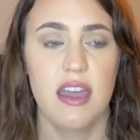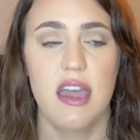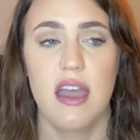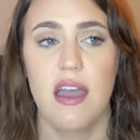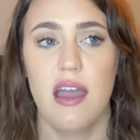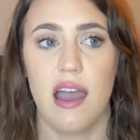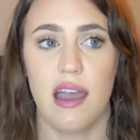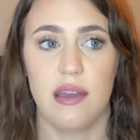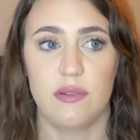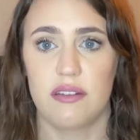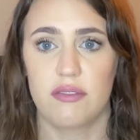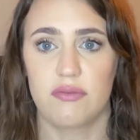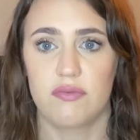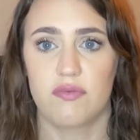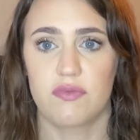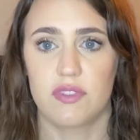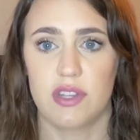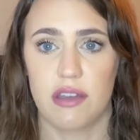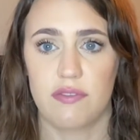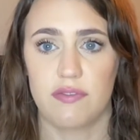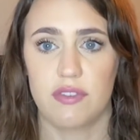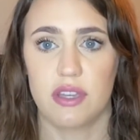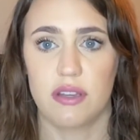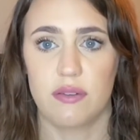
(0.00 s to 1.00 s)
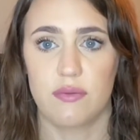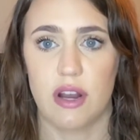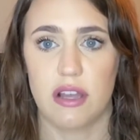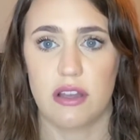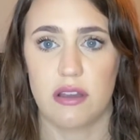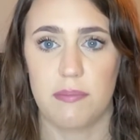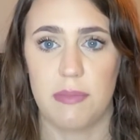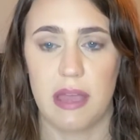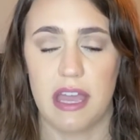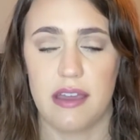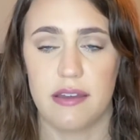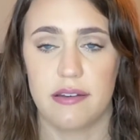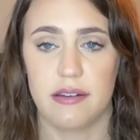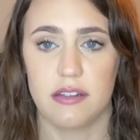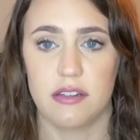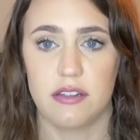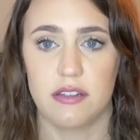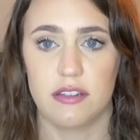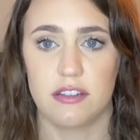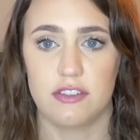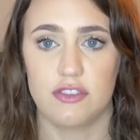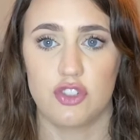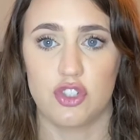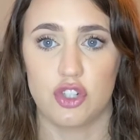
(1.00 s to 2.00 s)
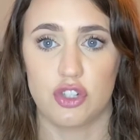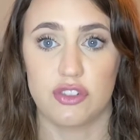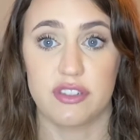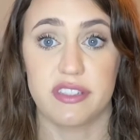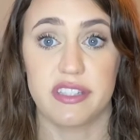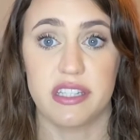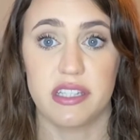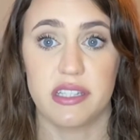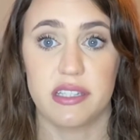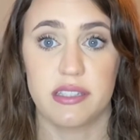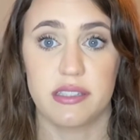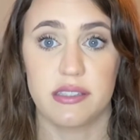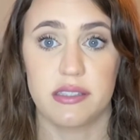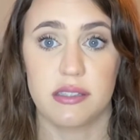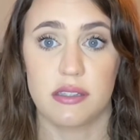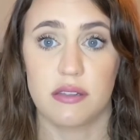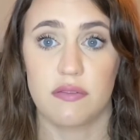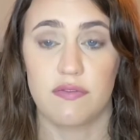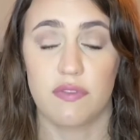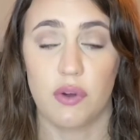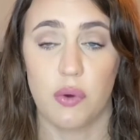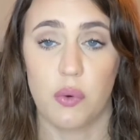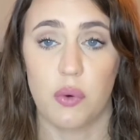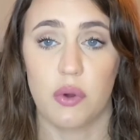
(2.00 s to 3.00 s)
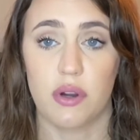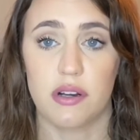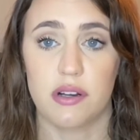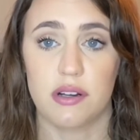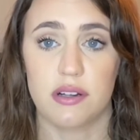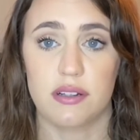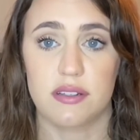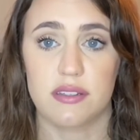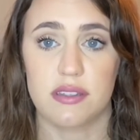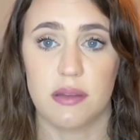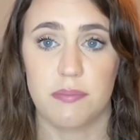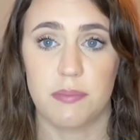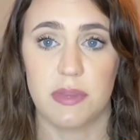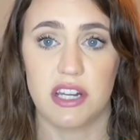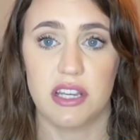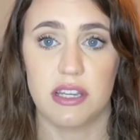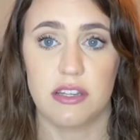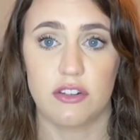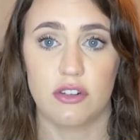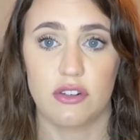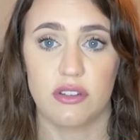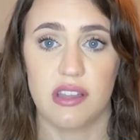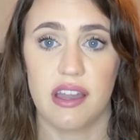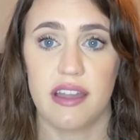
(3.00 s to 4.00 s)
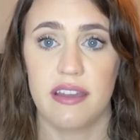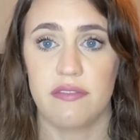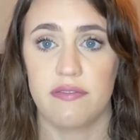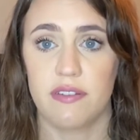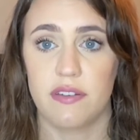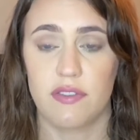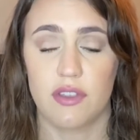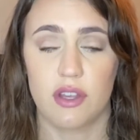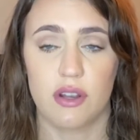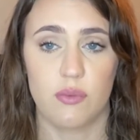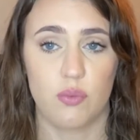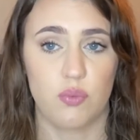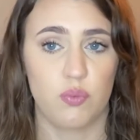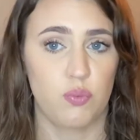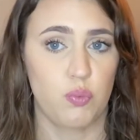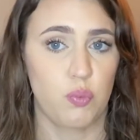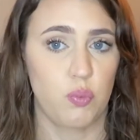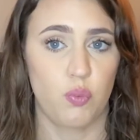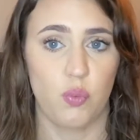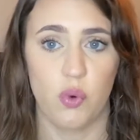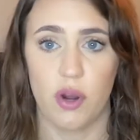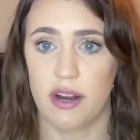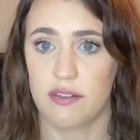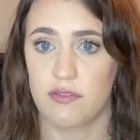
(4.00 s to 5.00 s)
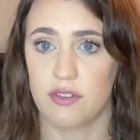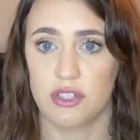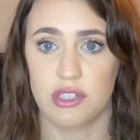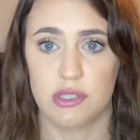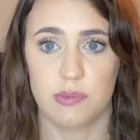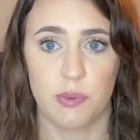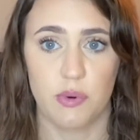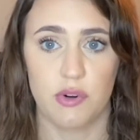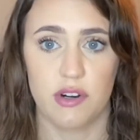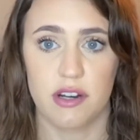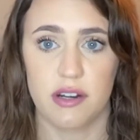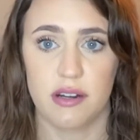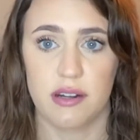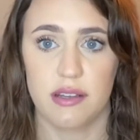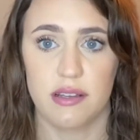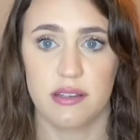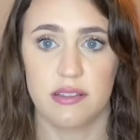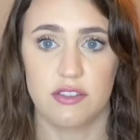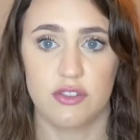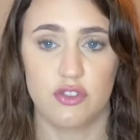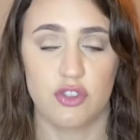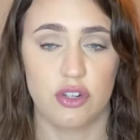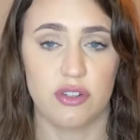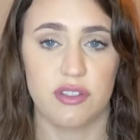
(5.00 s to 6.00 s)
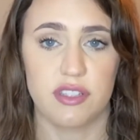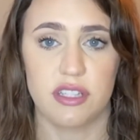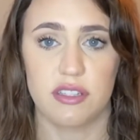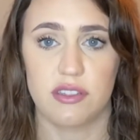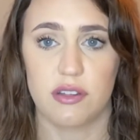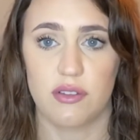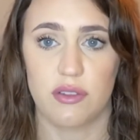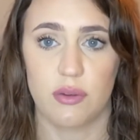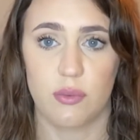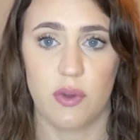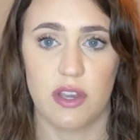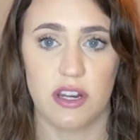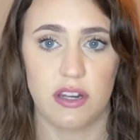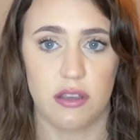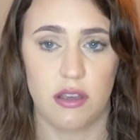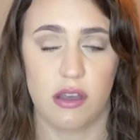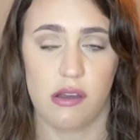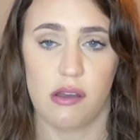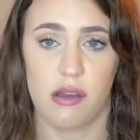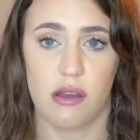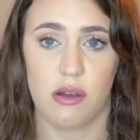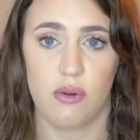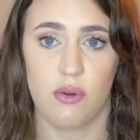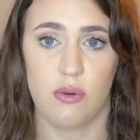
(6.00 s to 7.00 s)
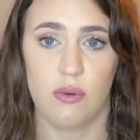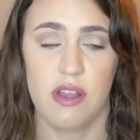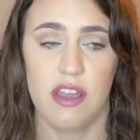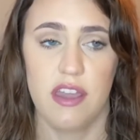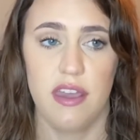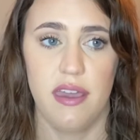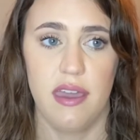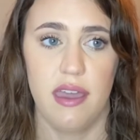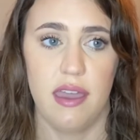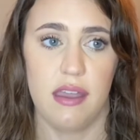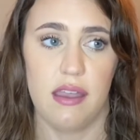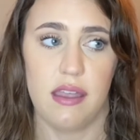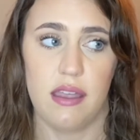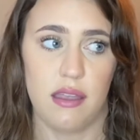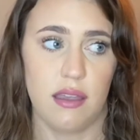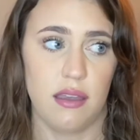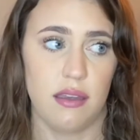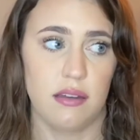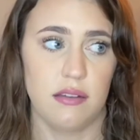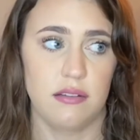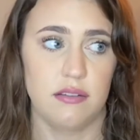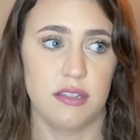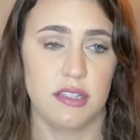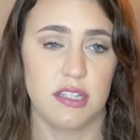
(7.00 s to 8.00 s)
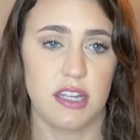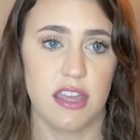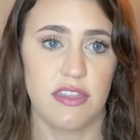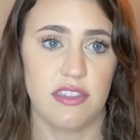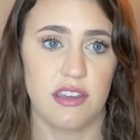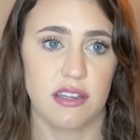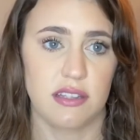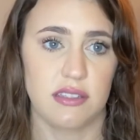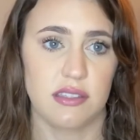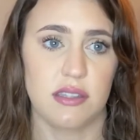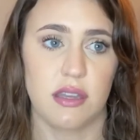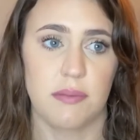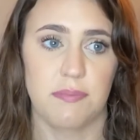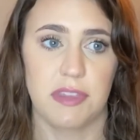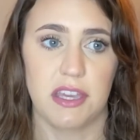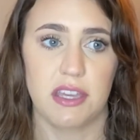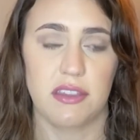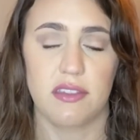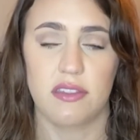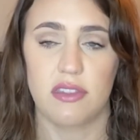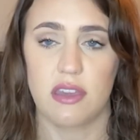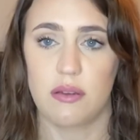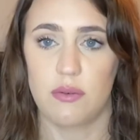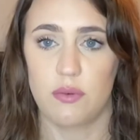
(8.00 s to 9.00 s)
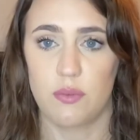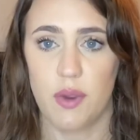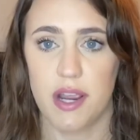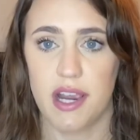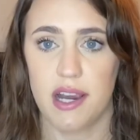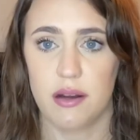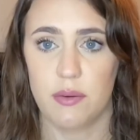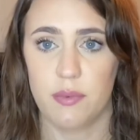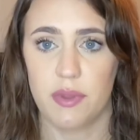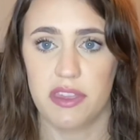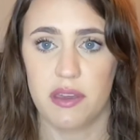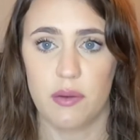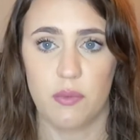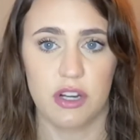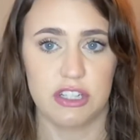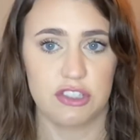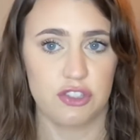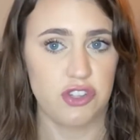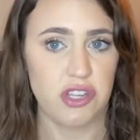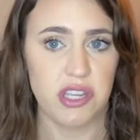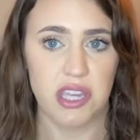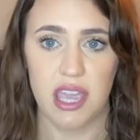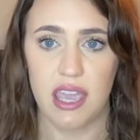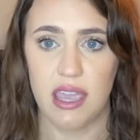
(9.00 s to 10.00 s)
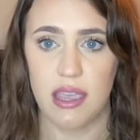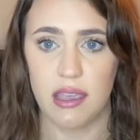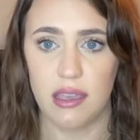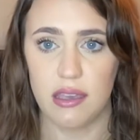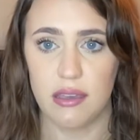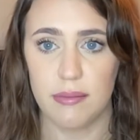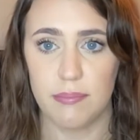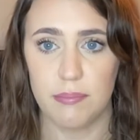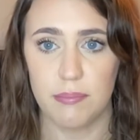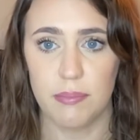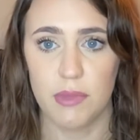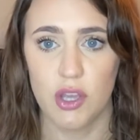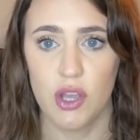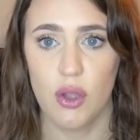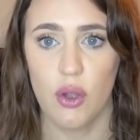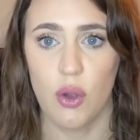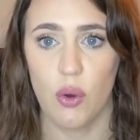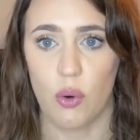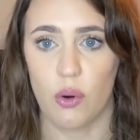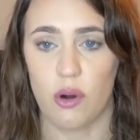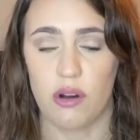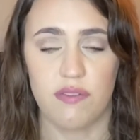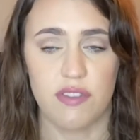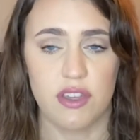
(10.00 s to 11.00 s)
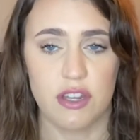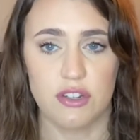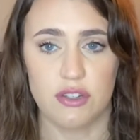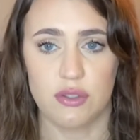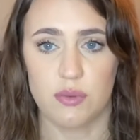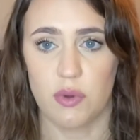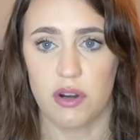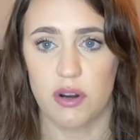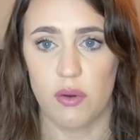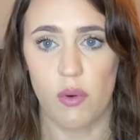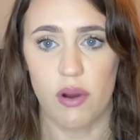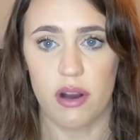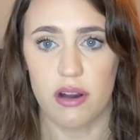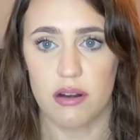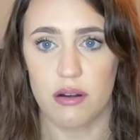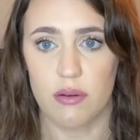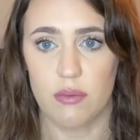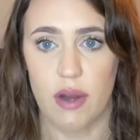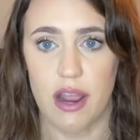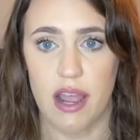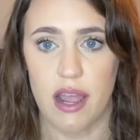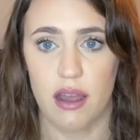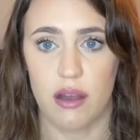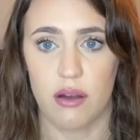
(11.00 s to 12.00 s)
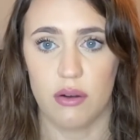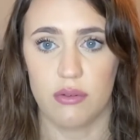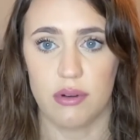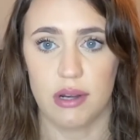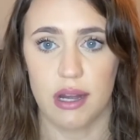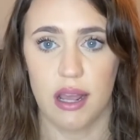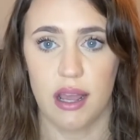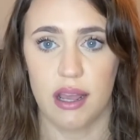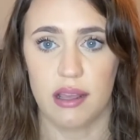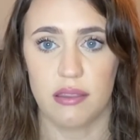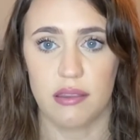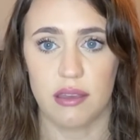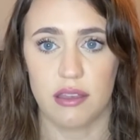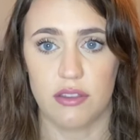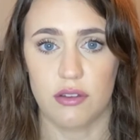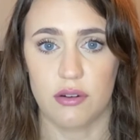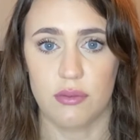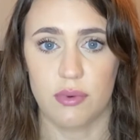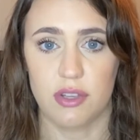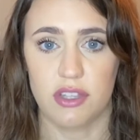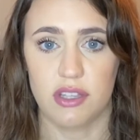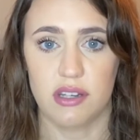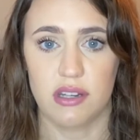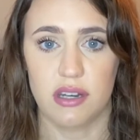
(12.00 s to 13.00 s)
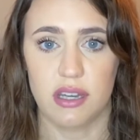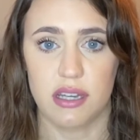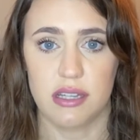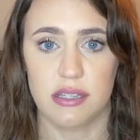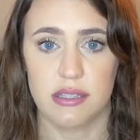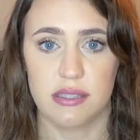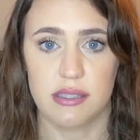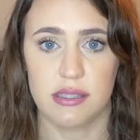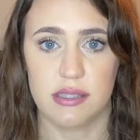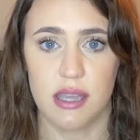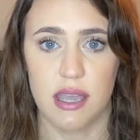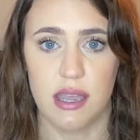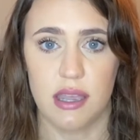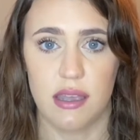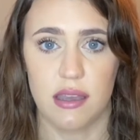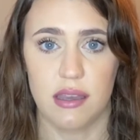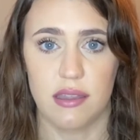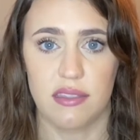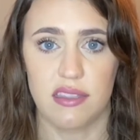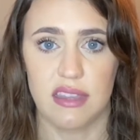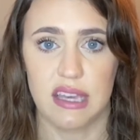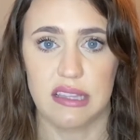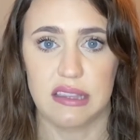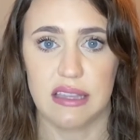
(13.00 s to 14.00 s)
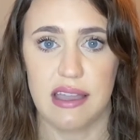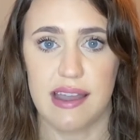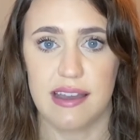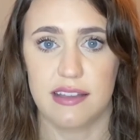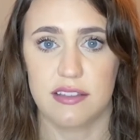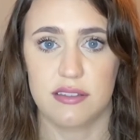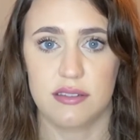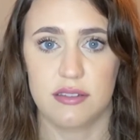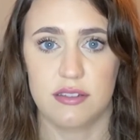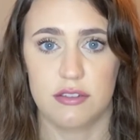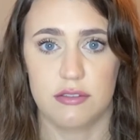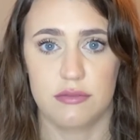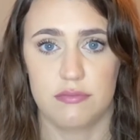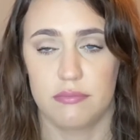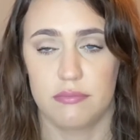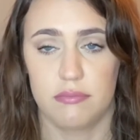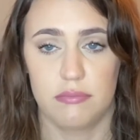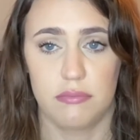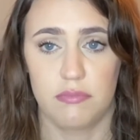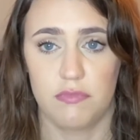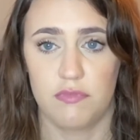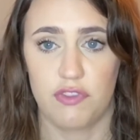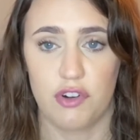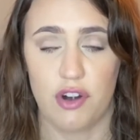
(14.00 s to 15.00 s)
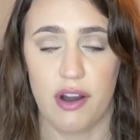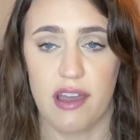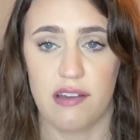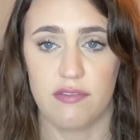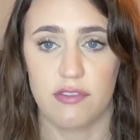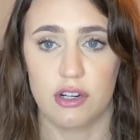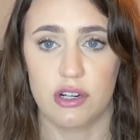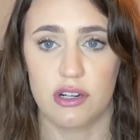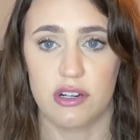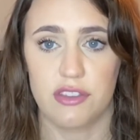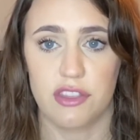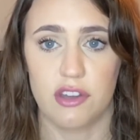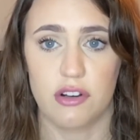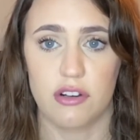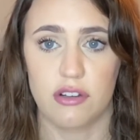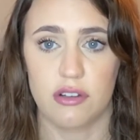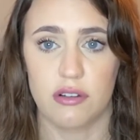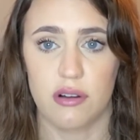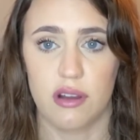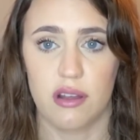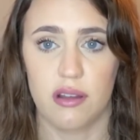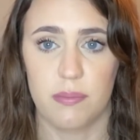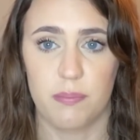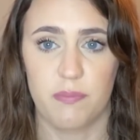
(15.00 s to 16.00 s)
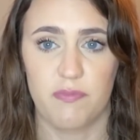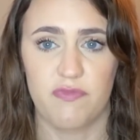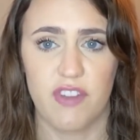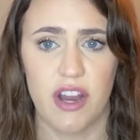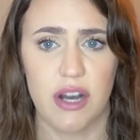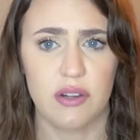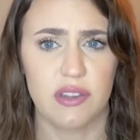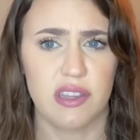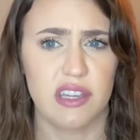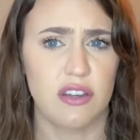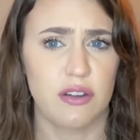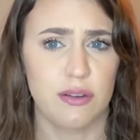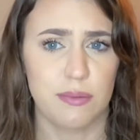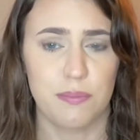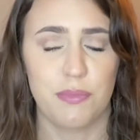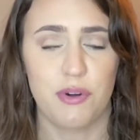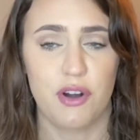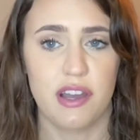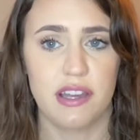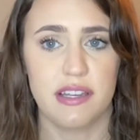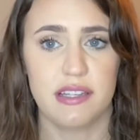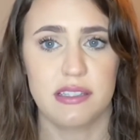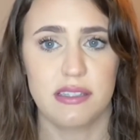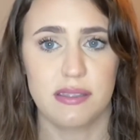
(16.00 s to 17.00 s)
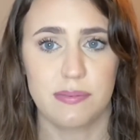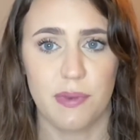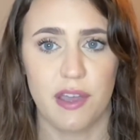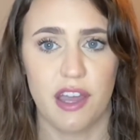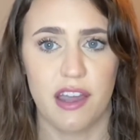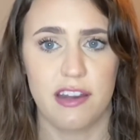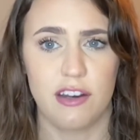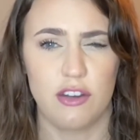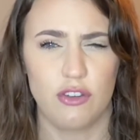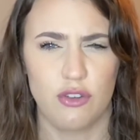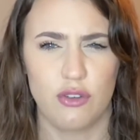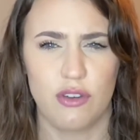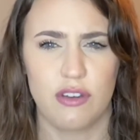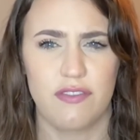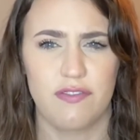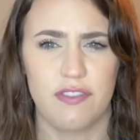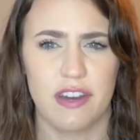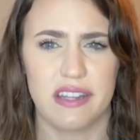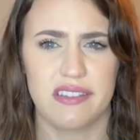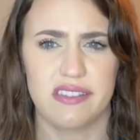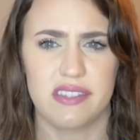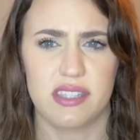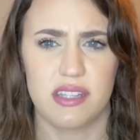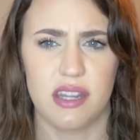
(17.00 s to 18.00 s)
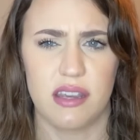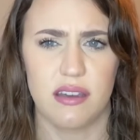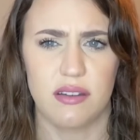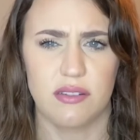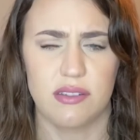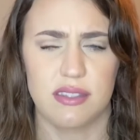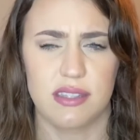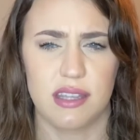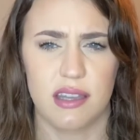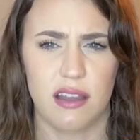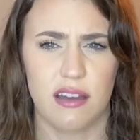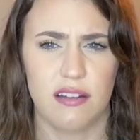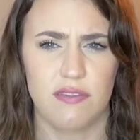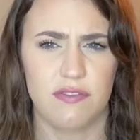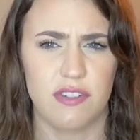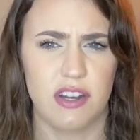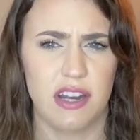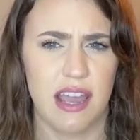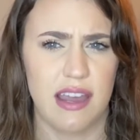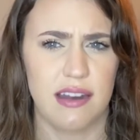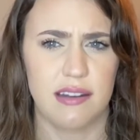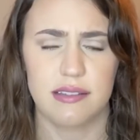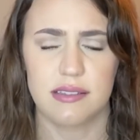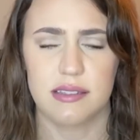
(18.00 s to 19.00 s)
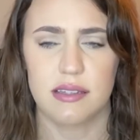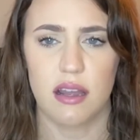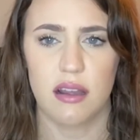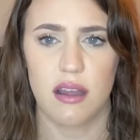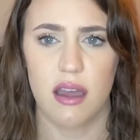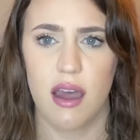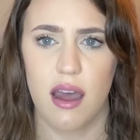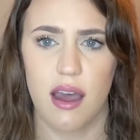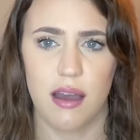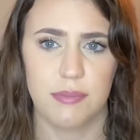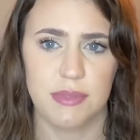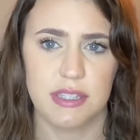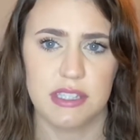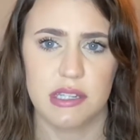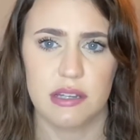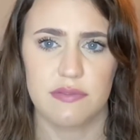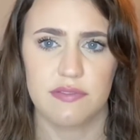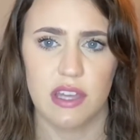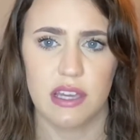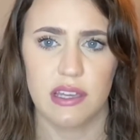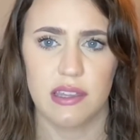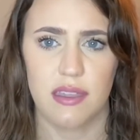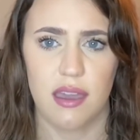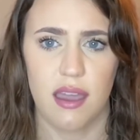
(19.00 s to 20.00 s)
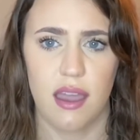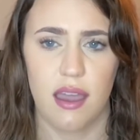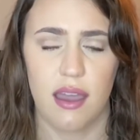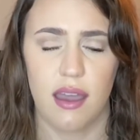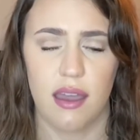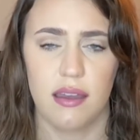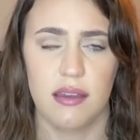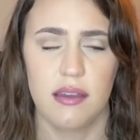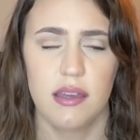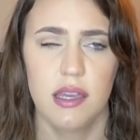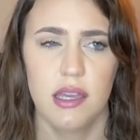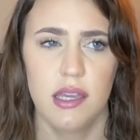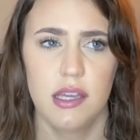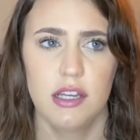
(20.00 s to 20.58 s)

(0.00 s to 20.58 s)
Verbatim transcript: I would definitely recommend jerseys for somebody in your life. If they're whatever sport it is, jerseys are the way to go. And I think it's something that they would wear when they watch the game or if they just want to wear it around. I think they're really nice and they last forever. They're a fairly good price, but I know you can find sales like on fanatics.com and stuff like that.